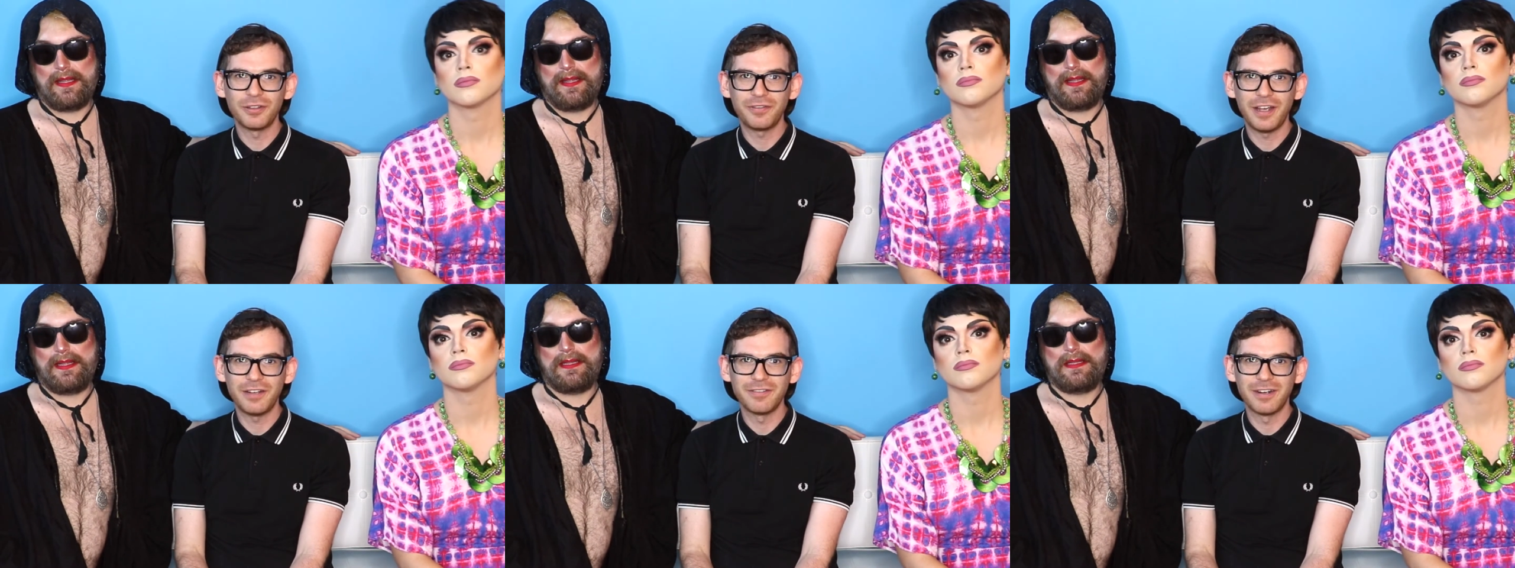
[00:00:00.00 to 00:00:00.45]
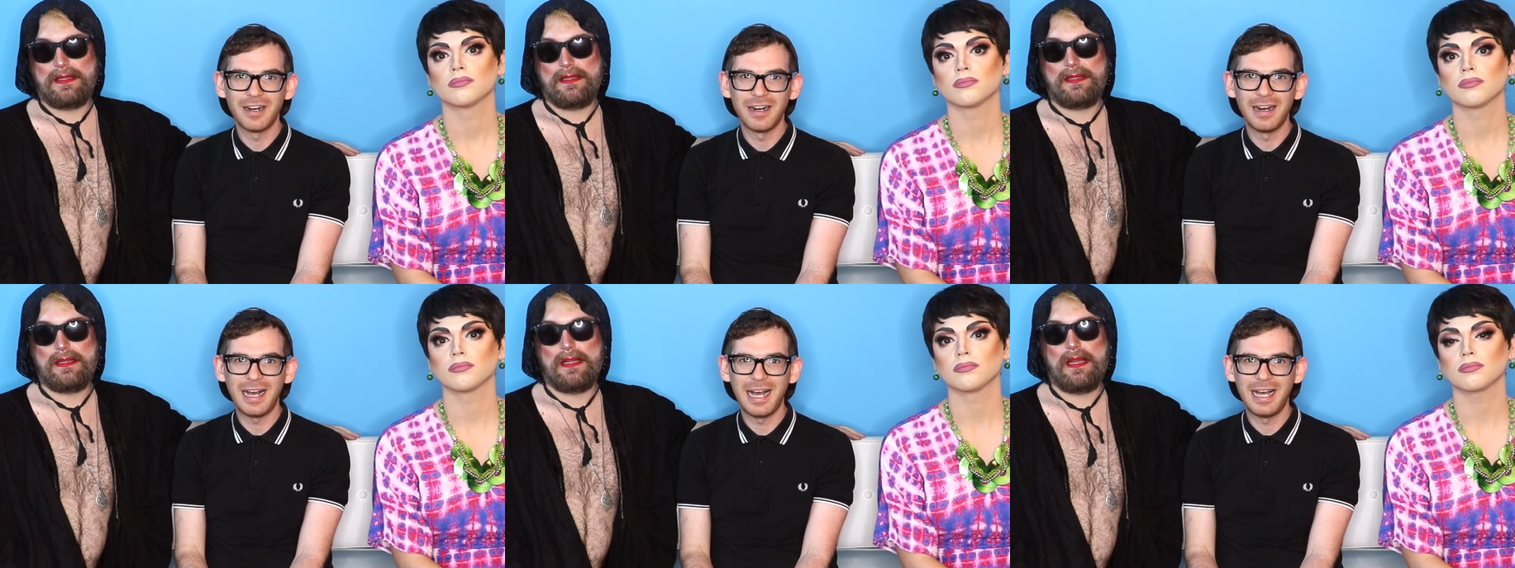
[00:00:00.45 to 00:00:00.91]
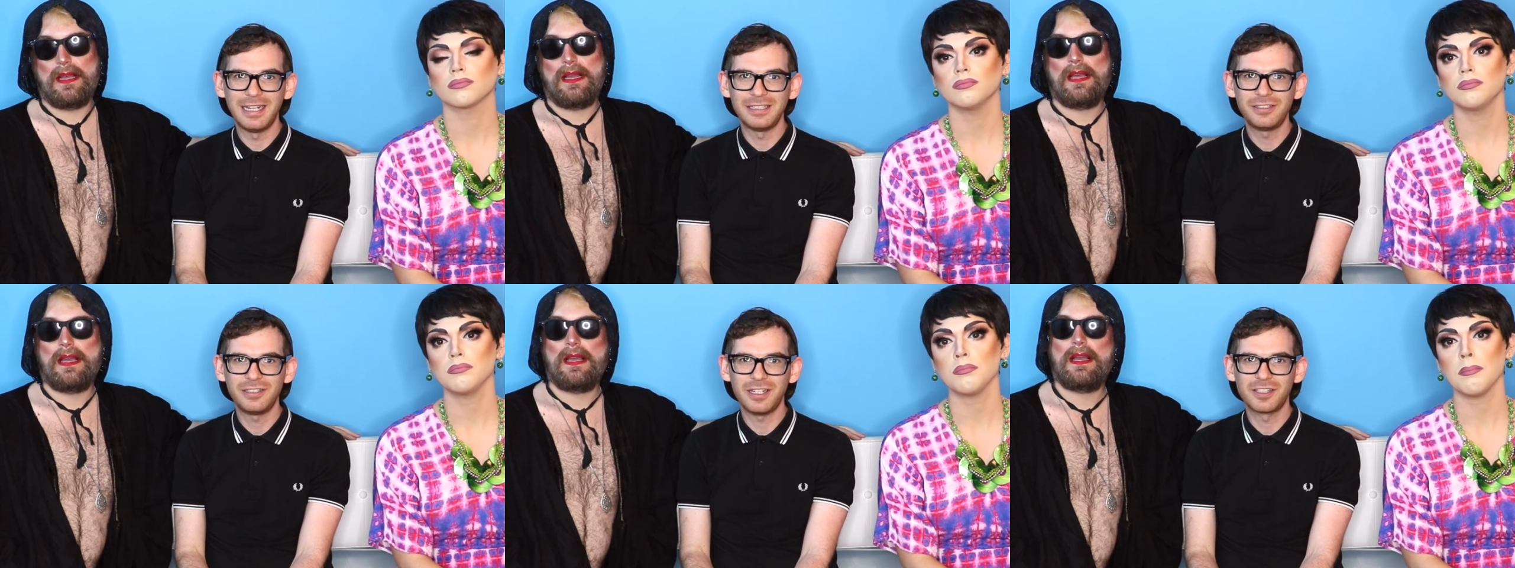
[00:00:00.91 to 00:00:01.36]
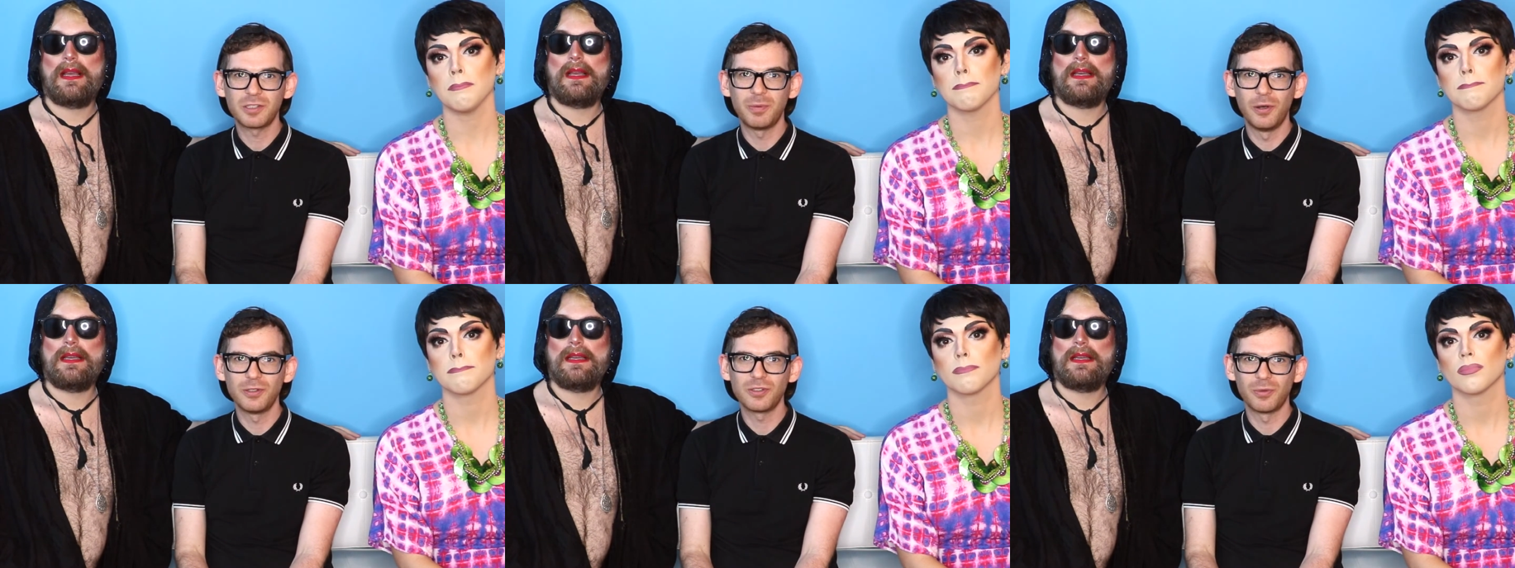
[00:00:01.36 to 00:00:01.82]
Speaker 1: the favor and
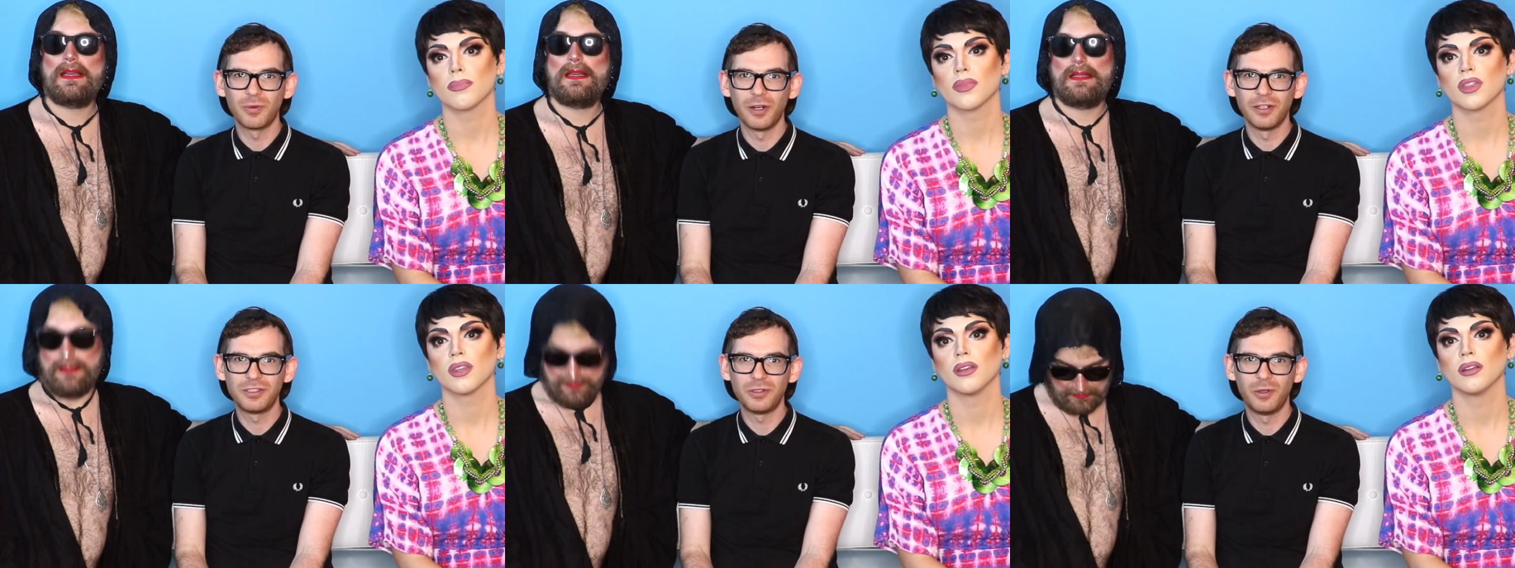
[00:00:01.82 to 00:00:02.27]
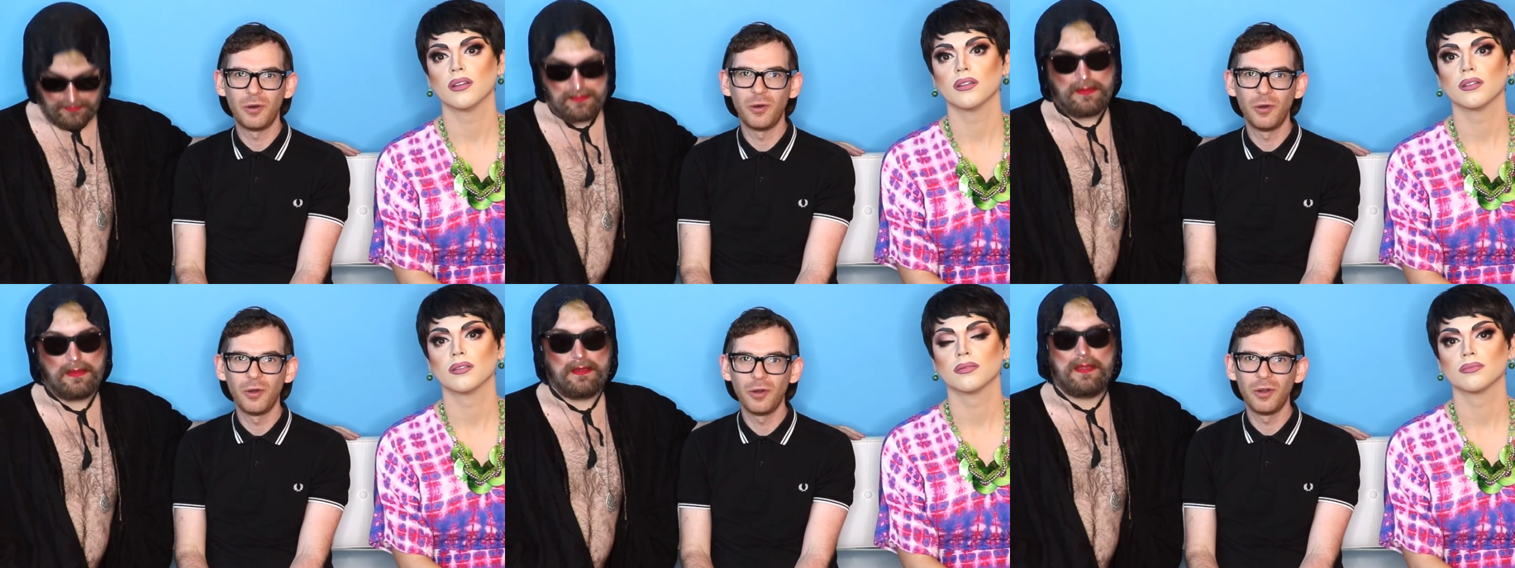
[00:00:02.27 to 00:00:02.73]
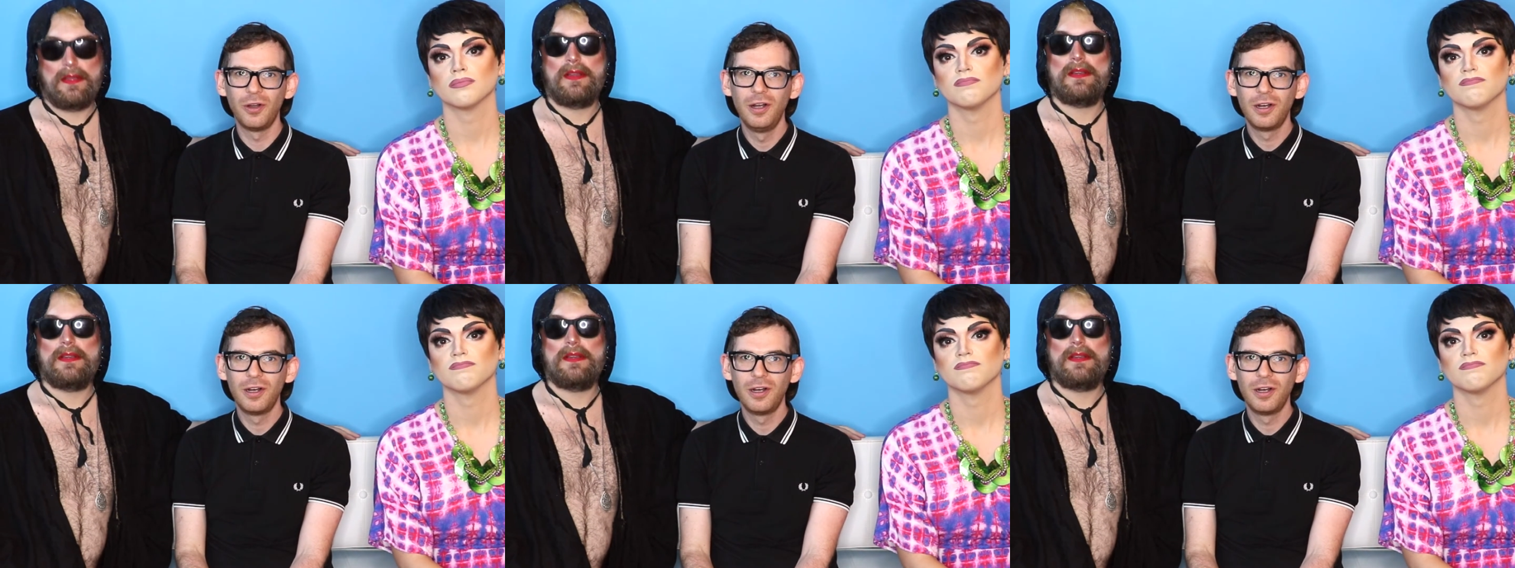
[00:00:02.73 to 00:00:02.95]
expose the world to a whole